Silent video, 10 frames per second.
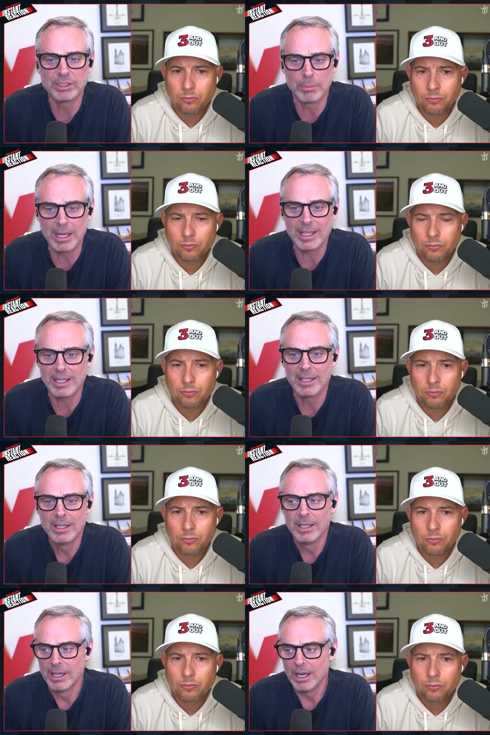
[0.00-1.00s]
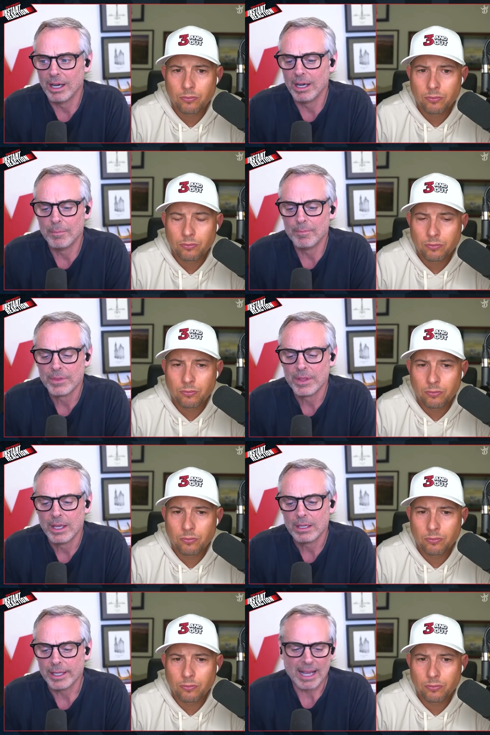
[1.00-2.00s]
Speaker 1: to make. Um,
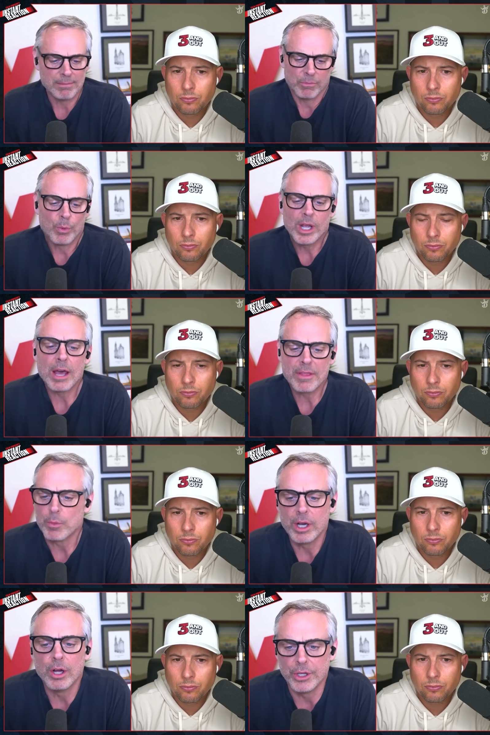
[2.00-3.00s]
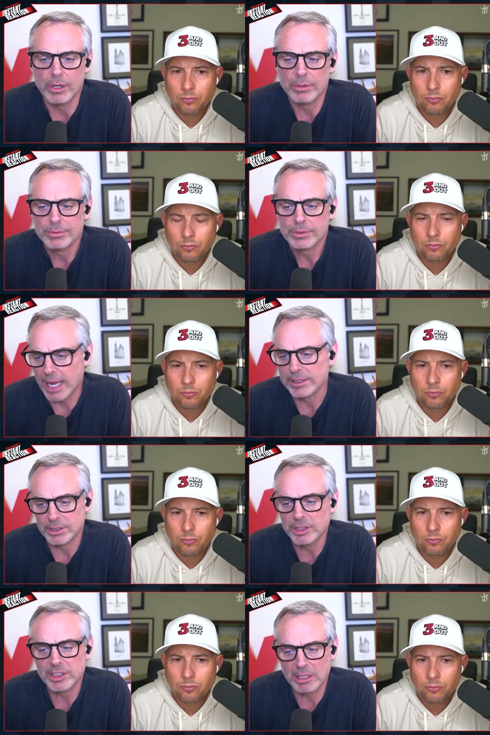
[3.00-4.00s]
like I we I think we all know
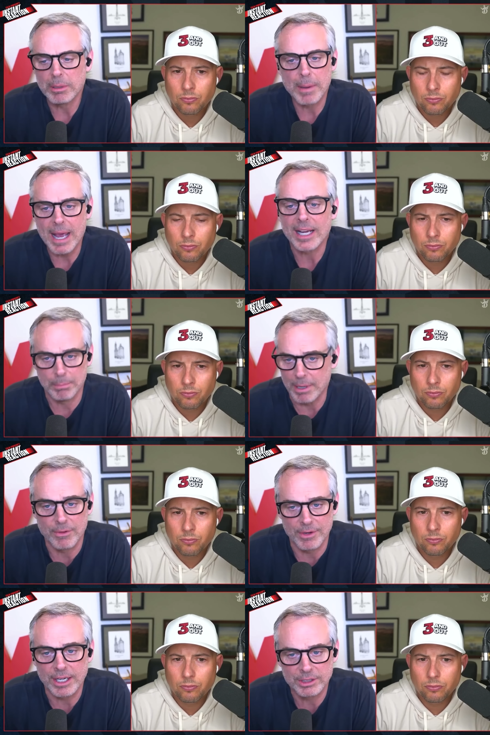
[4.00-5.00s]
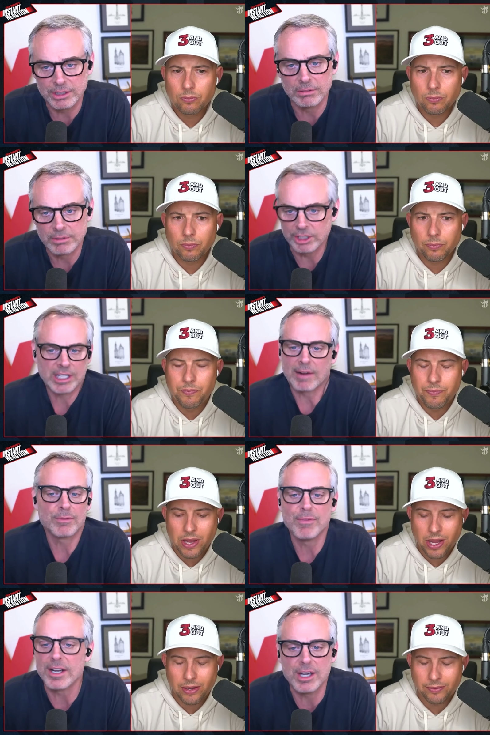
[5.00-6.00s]
Kansas is going to be back and better the next year. They just have to
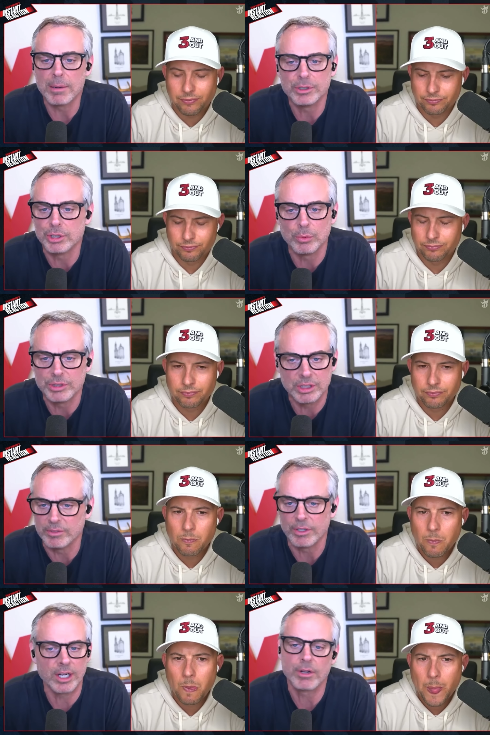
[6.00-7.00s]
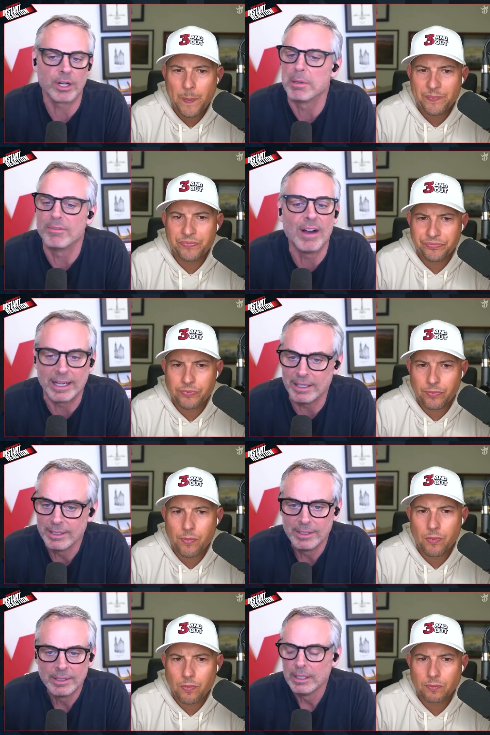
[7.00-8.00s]
find yeah. a number two receiver. They're, they're going to be fine.
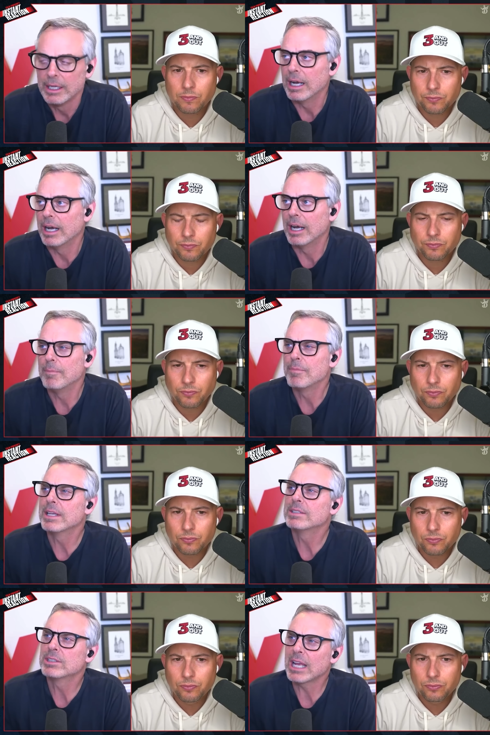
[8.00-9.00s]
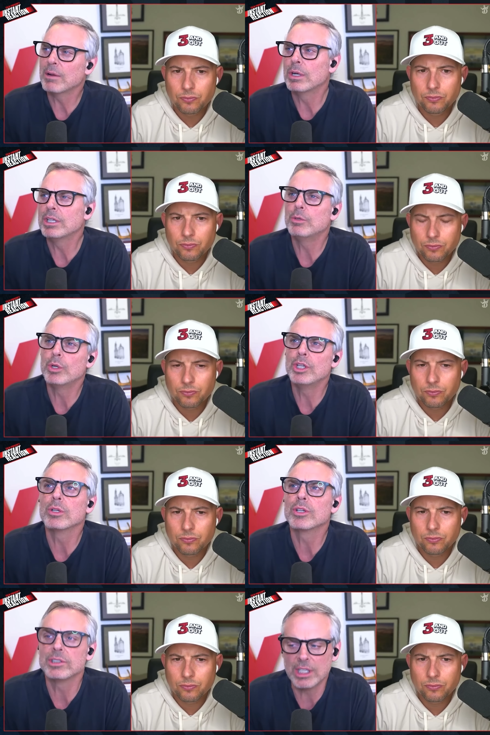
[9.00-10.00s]
Um, San, when you
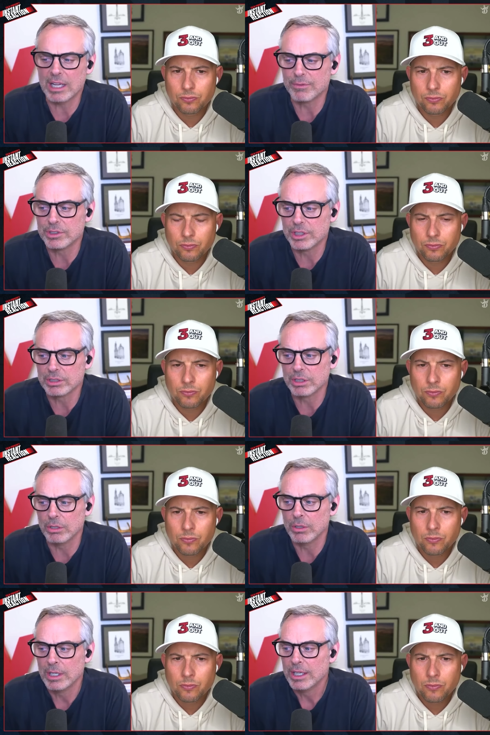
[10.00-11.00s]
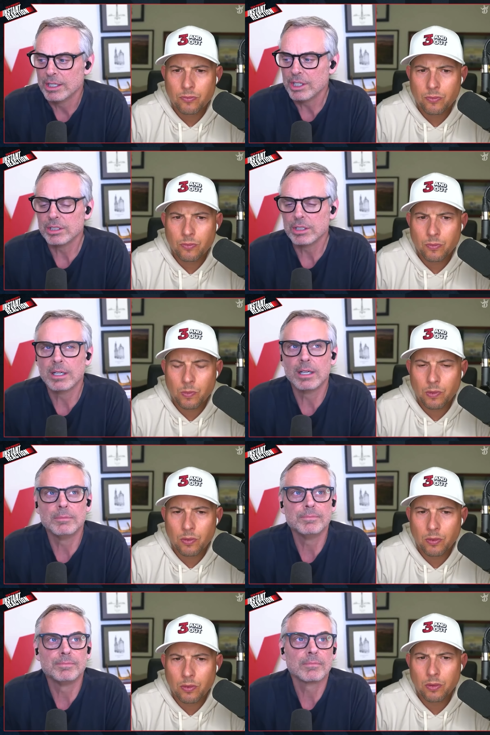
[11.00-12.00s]
look at San Francisco, do you
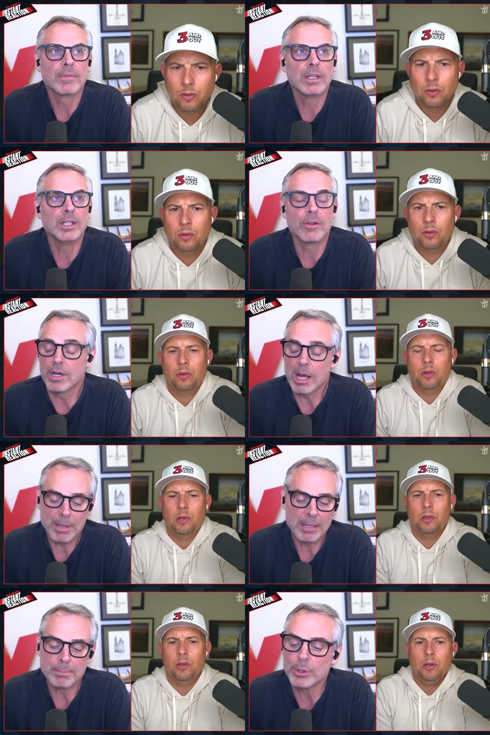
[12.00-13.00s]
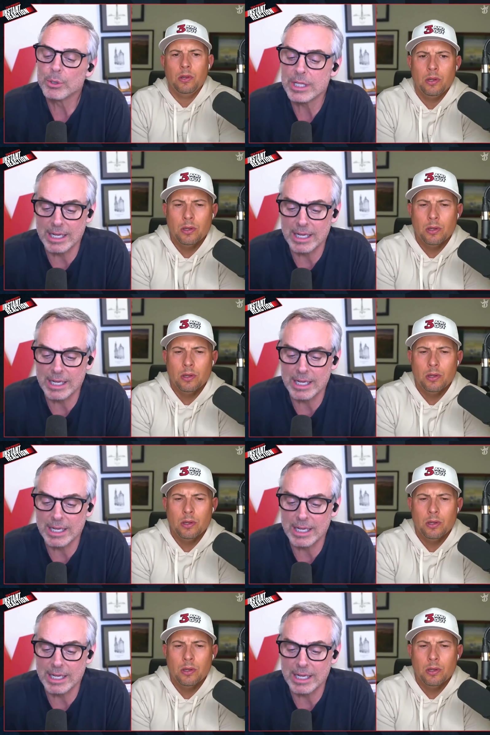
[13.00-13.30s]
um, you know they're not paying Purdy